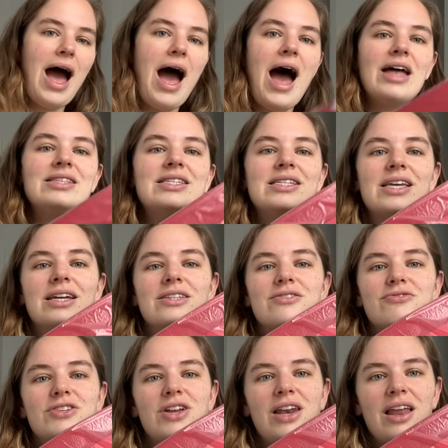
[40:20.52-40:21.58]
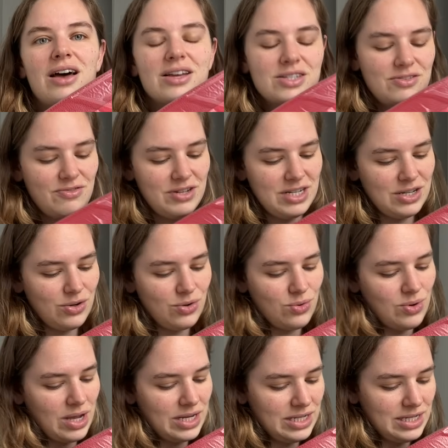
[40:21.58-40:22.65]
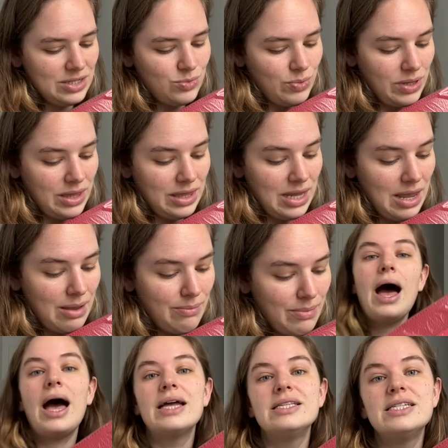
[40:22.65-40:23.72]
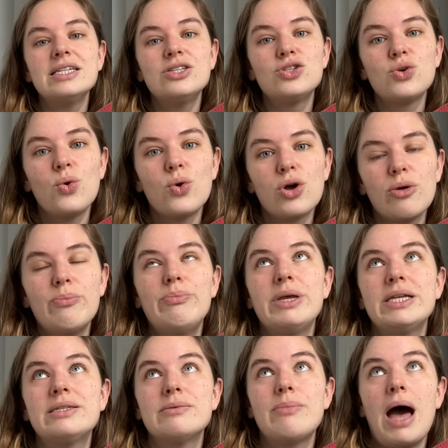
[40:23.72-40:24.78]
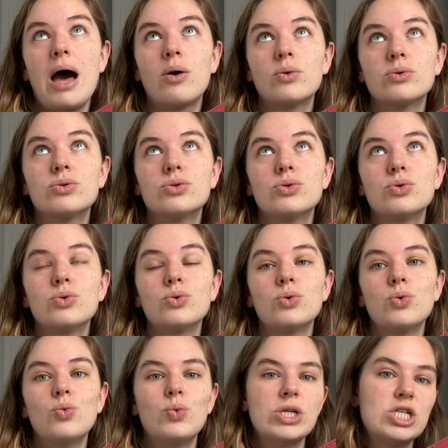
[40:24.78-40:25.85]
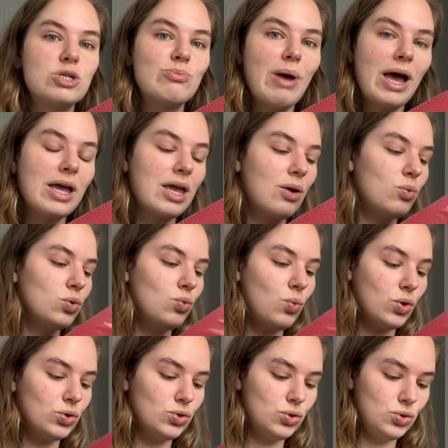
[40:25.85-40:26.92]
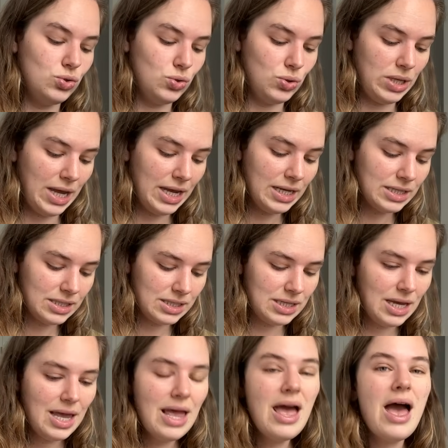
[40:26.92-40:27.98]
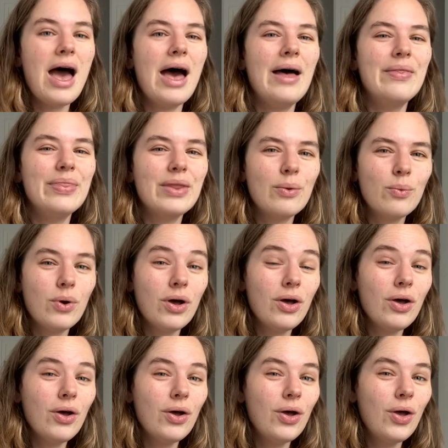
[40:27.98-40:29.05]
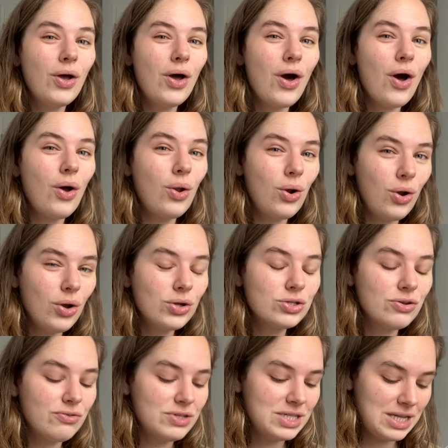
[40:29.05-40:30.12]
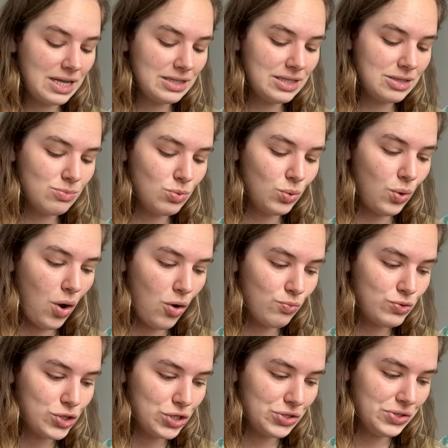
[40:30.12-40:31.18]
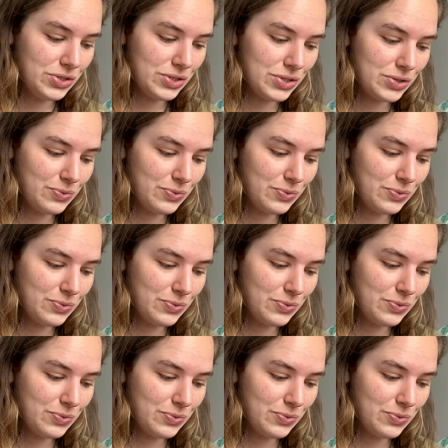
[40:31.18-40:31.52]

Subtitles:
at the end of the last video I did with them, I did talk a bit about which bag I would want to do next. And there were a lot of sensible options,